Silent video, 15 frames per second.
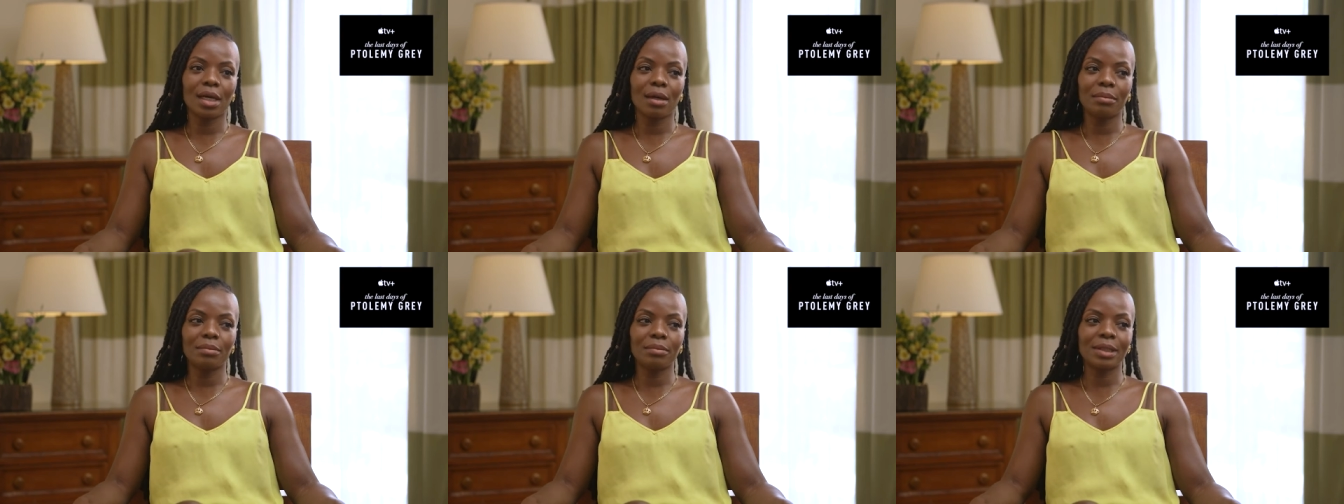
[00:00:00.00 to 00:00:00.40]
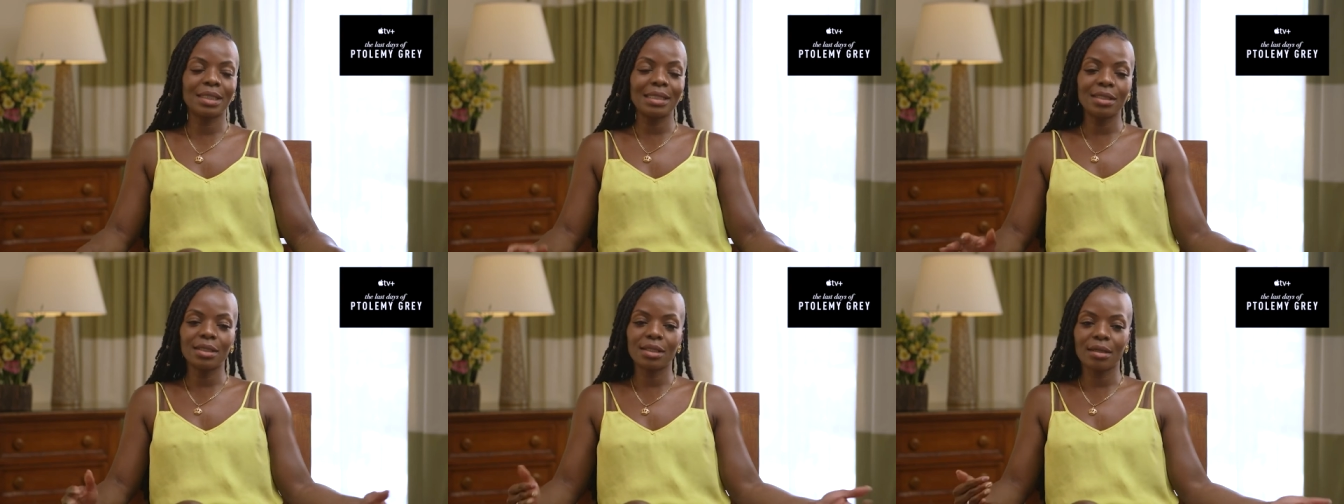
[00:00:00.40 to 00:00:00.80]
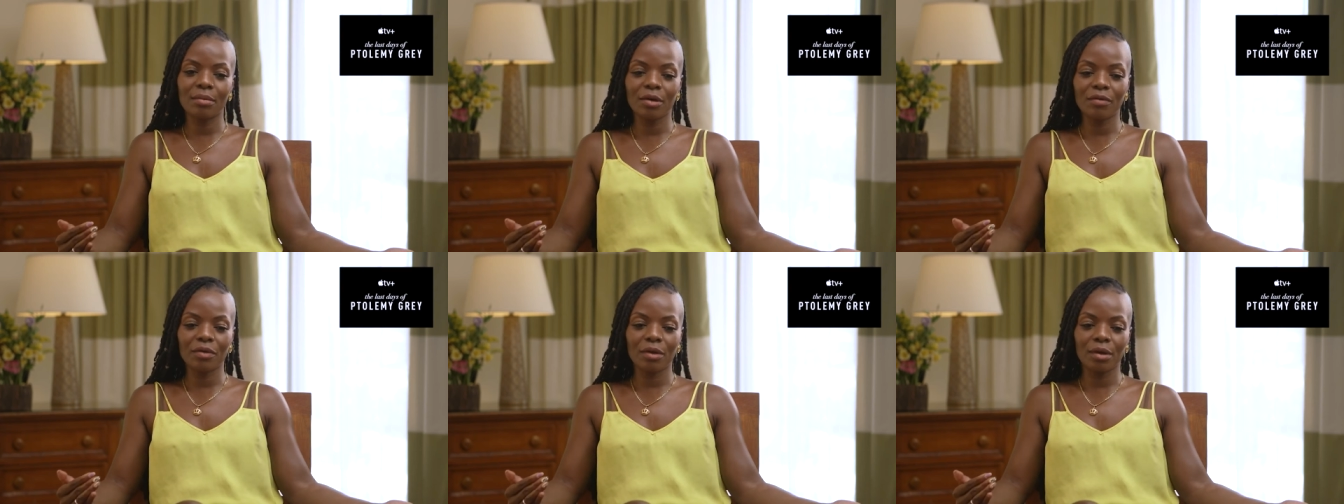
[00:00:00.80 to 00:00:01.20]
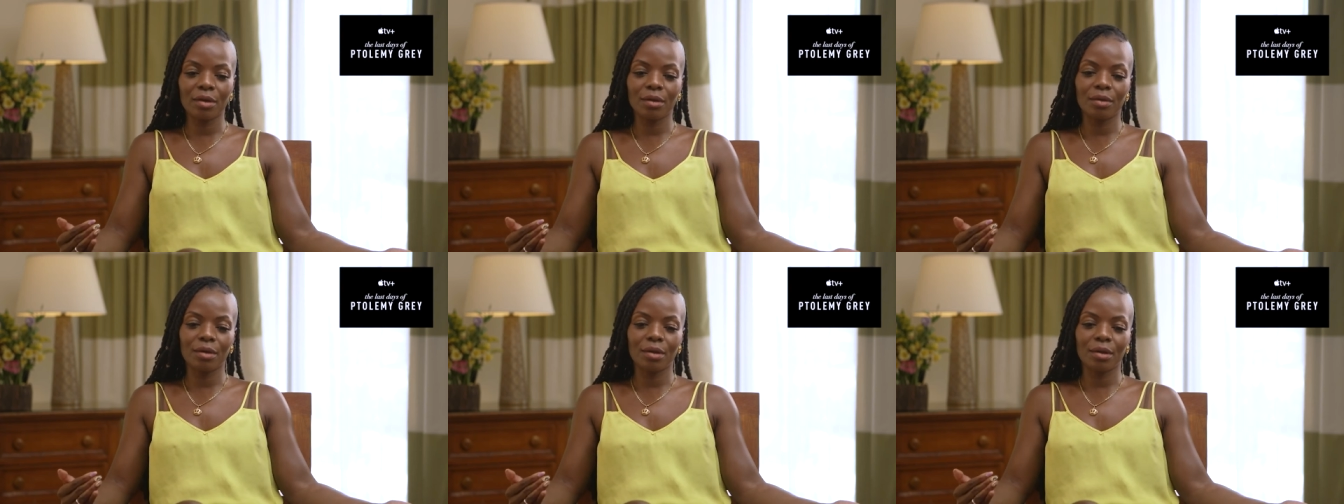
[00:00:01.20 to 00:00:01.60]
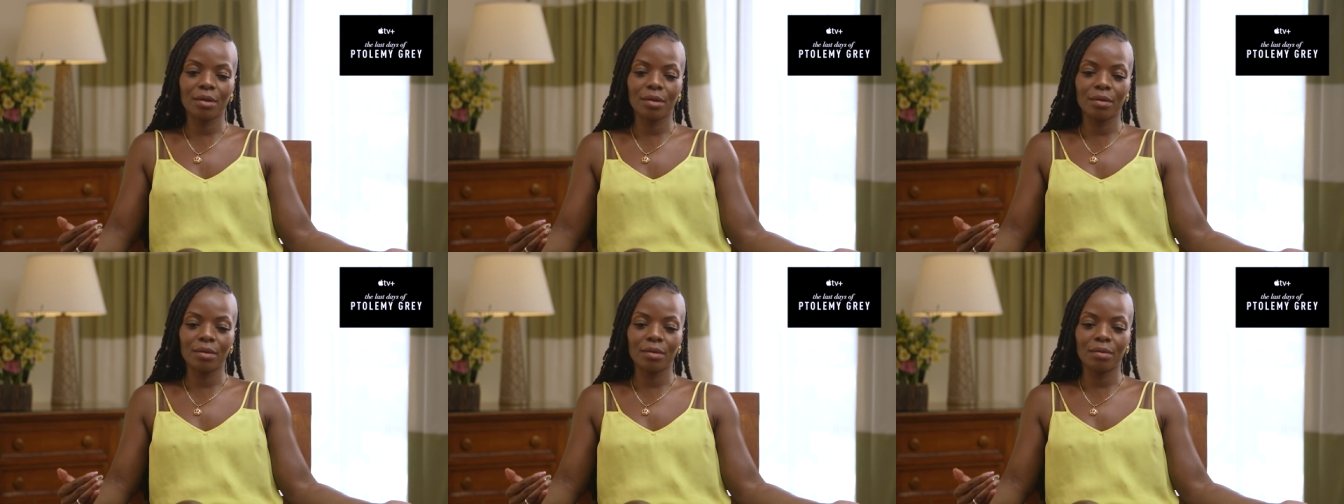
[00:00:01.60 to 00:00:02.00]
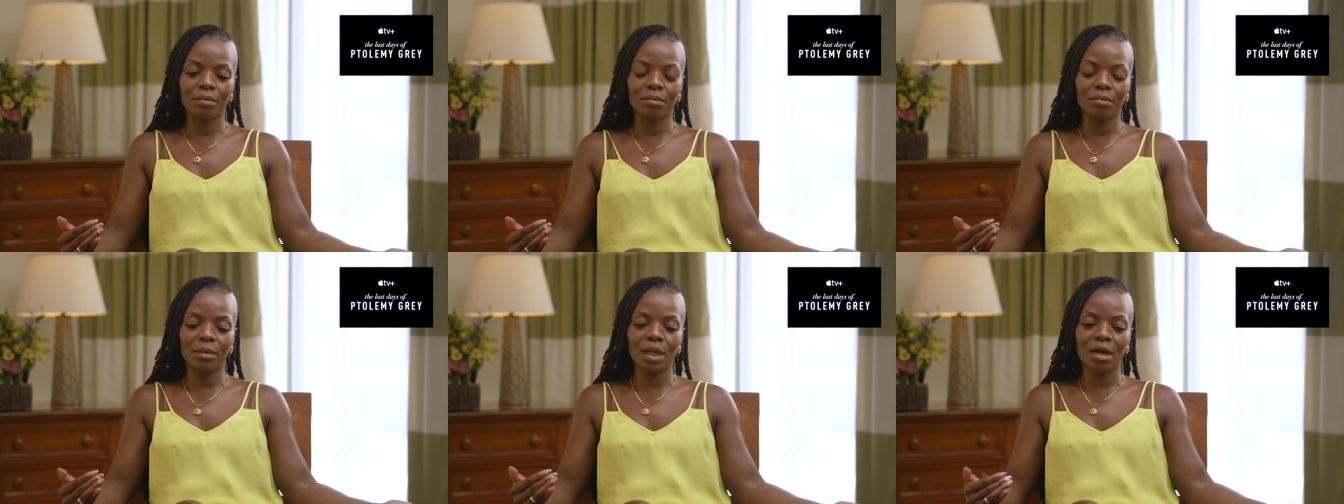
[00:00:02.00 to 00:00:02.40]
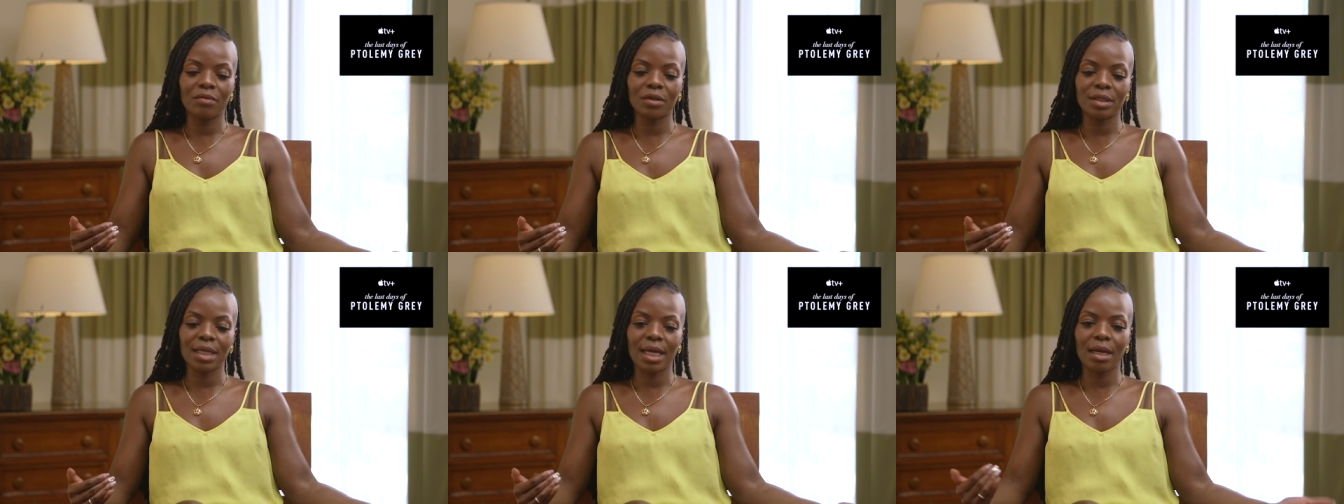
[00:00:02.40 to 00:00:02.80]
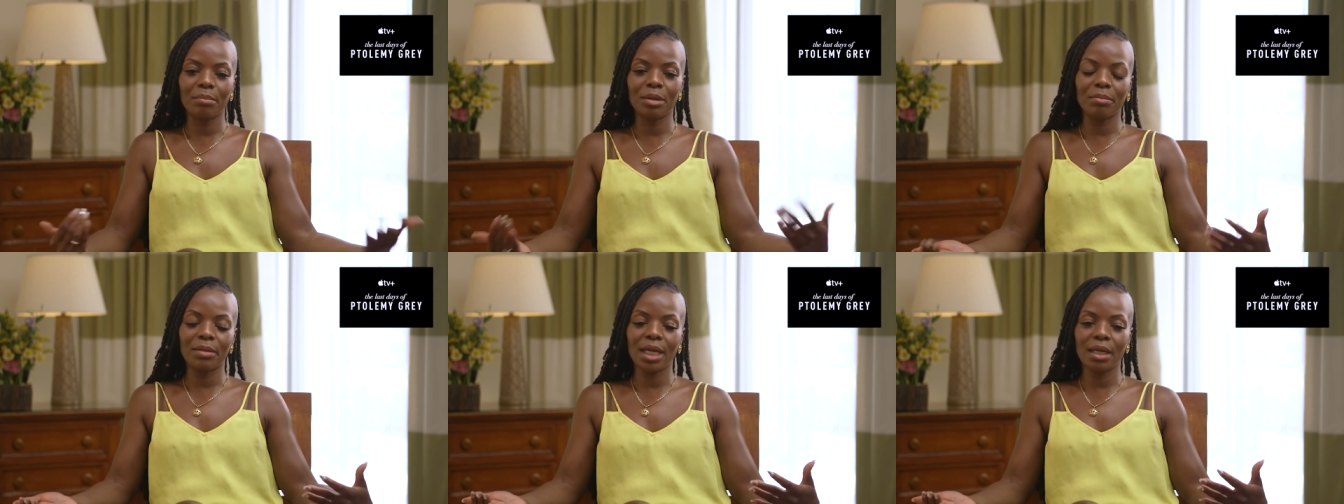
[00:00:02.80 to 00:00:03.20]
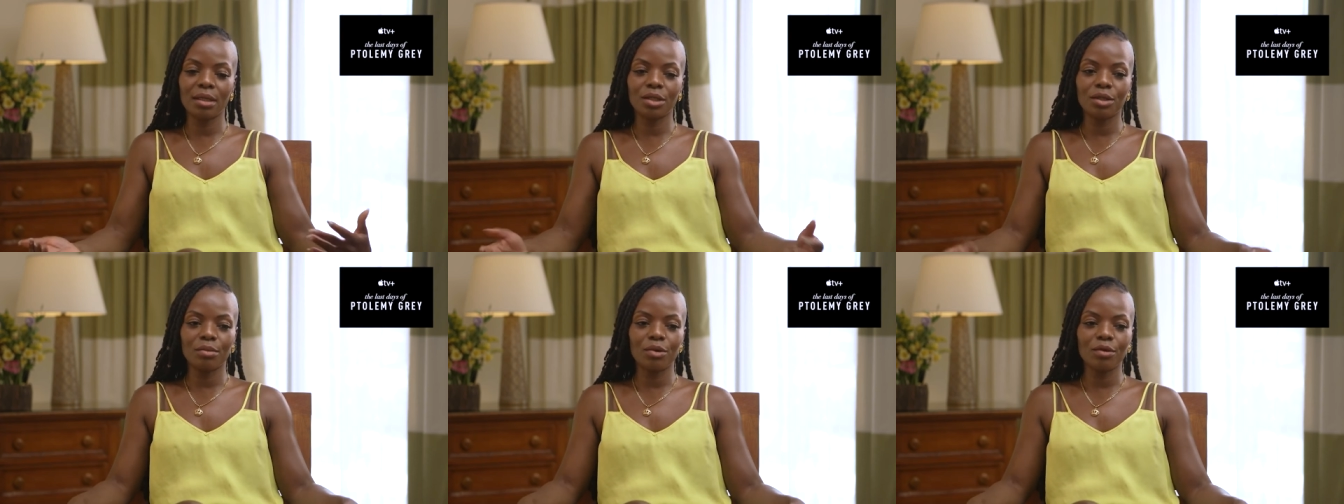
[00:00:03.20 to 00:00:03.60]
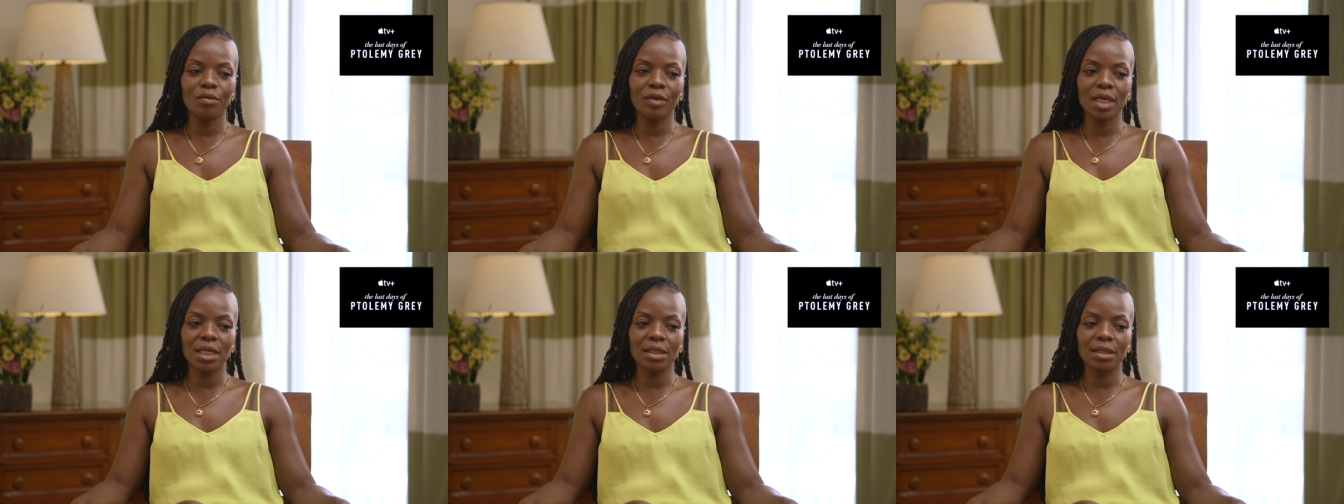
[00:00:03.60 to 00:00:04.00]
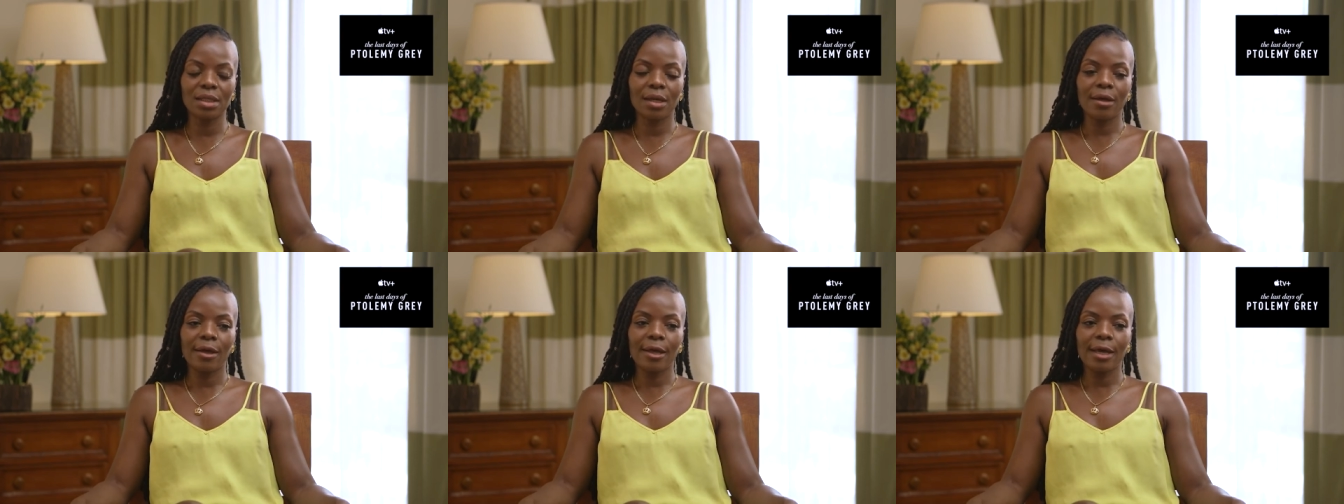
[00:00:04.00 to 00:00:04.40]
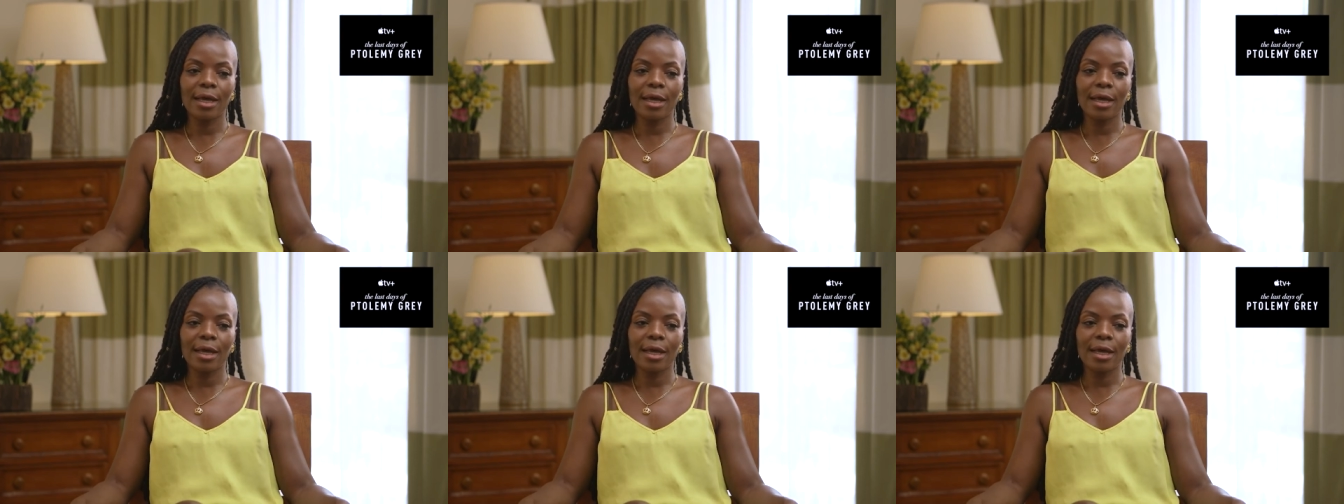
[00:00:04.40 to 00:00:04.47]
Um, seen some of the the novels that had been made into movies